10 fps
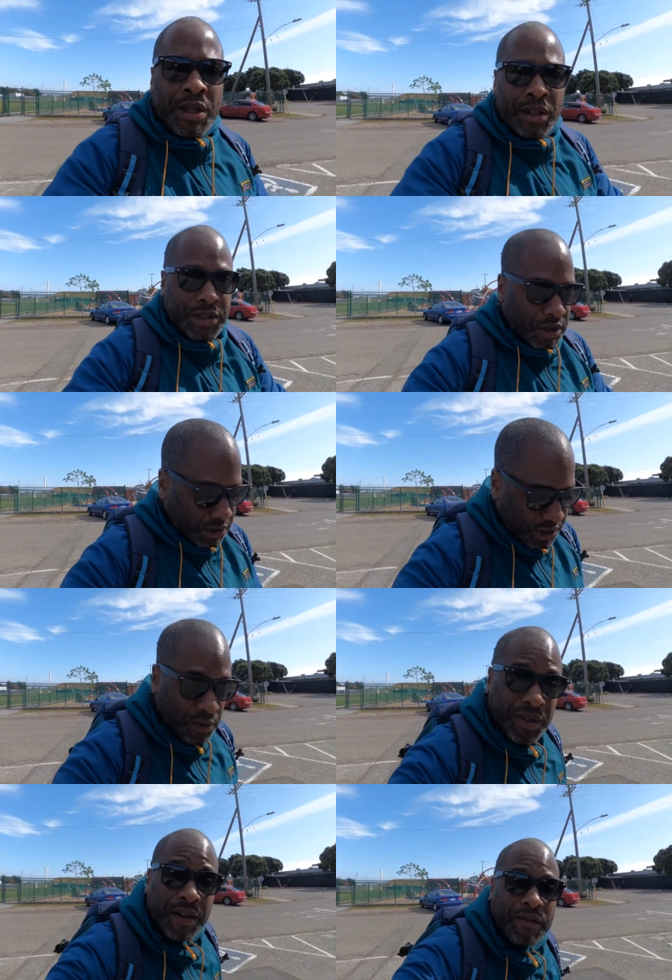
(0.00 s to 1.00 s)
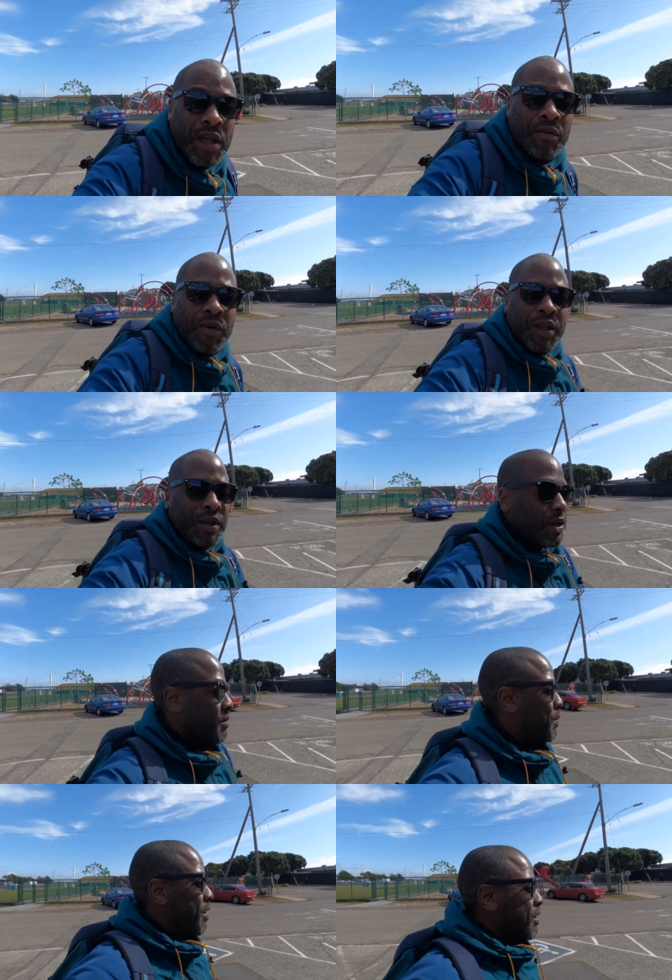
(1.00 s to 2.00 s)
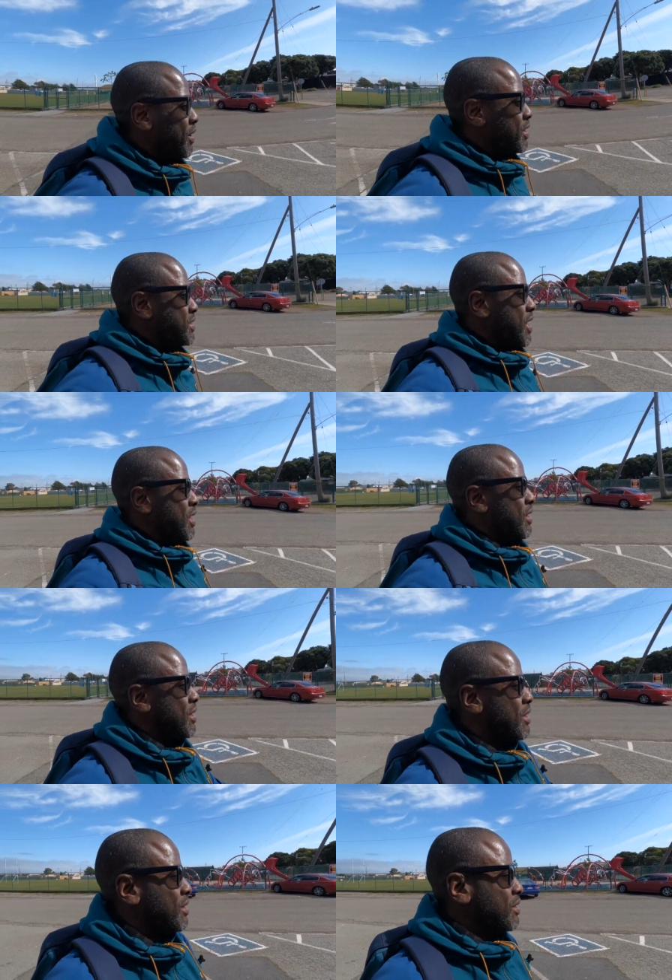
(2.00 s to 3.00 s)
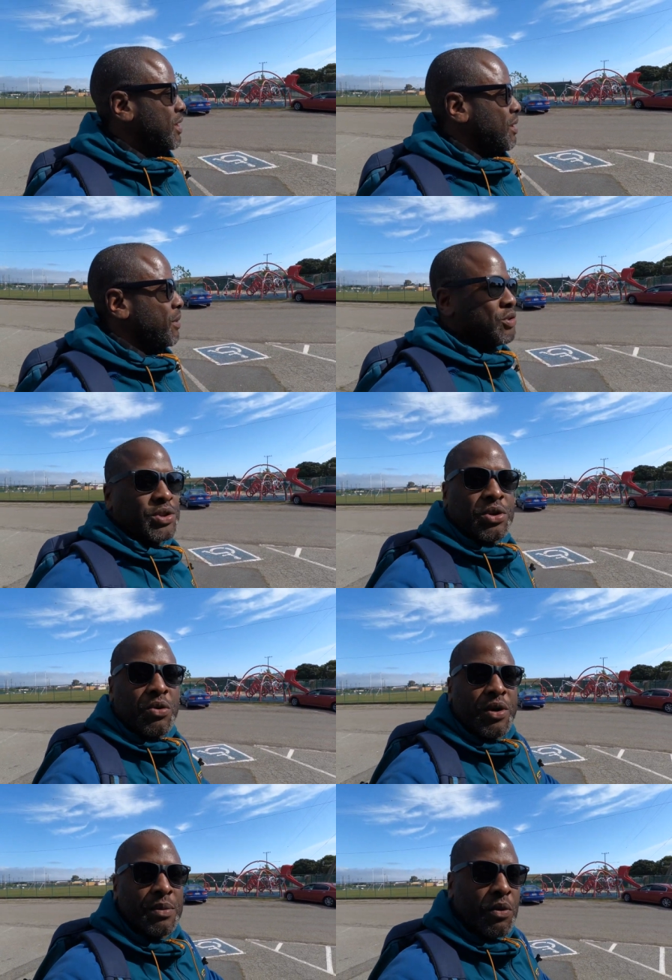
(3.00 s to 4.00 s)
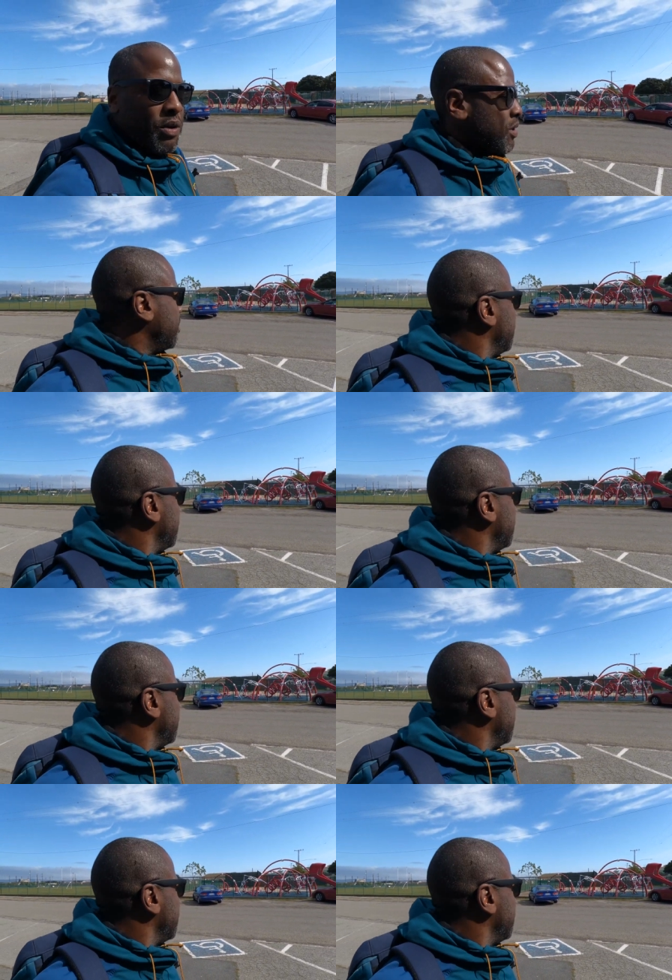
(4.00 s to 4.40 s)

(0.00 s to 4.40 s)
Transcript: Let's go see what they've done with it, because apparently it's not a, elementary school anymore.